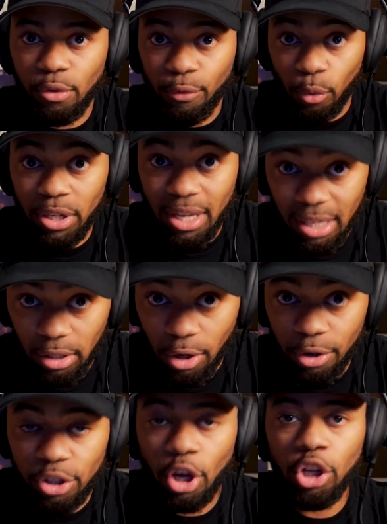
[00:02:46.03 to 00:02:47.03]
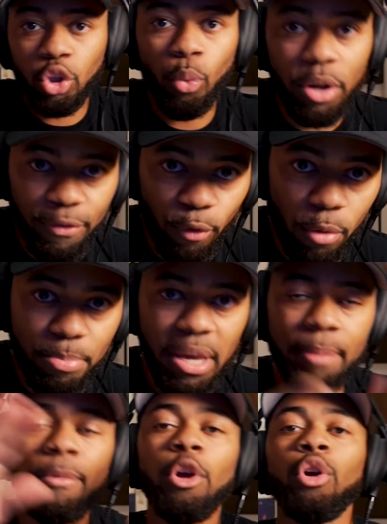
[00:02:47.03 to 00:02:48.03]
So 48 kilohertz, 24
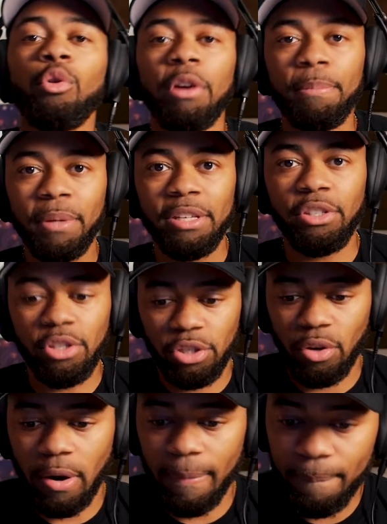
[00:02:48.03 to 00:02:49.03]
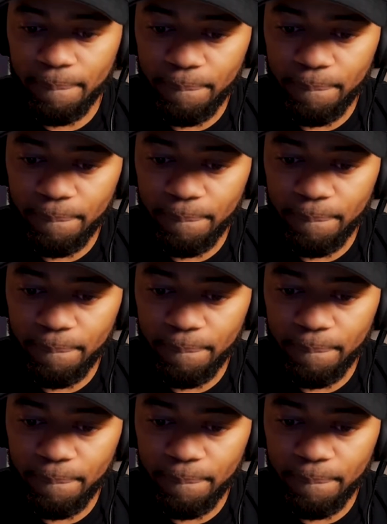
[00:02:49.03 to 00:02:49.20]
bit, great place to start.